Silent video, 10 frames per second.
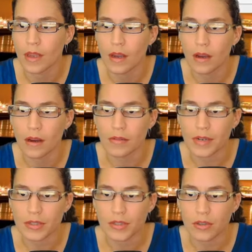All right,
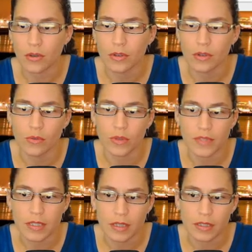so we've
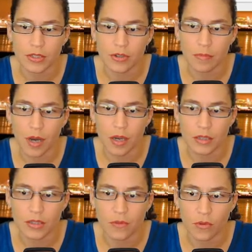selected our mods
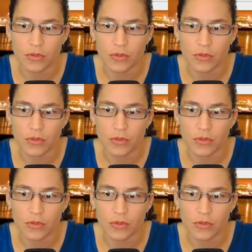folder,